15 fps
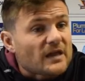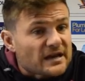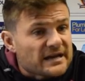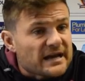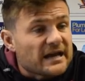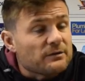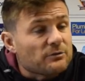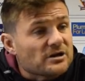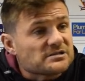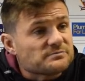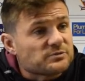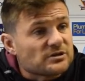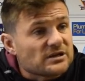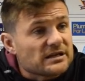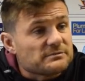Yeah, he was.
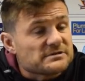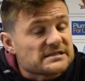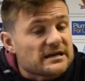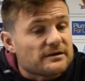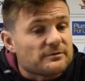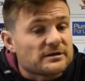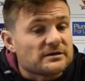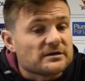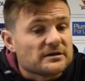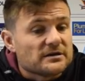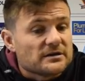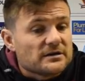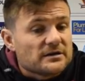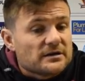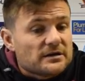Pauly was there when,
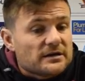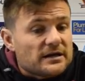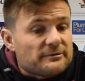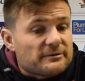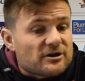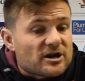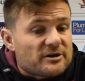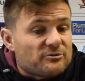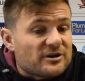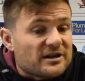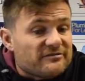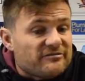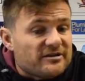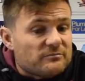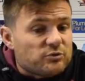you know, we got him
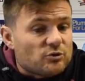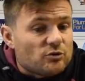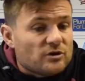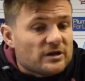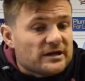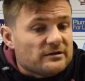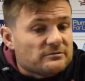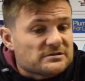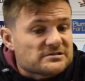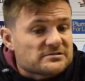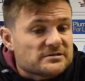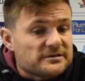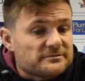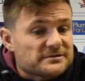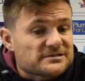really fit. Pauly, he
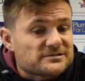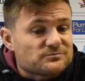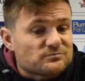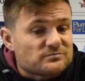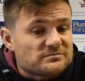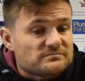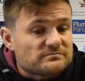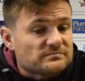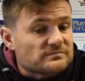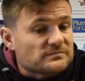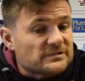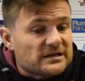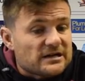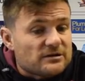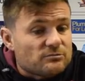was,
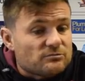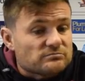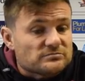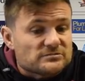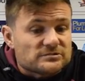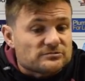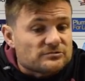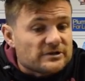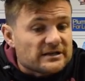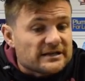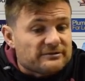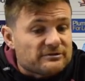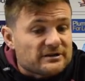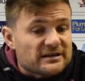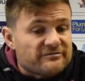you know,
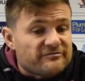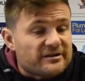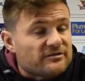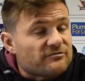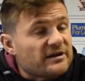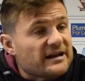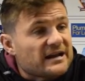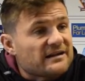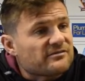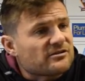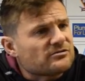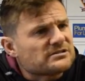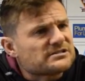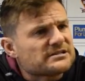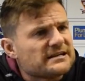really, really fit and ready to have a
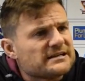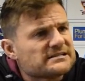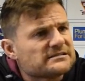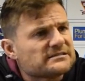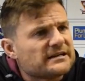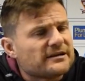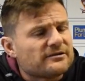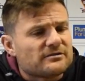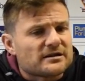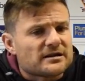good season there.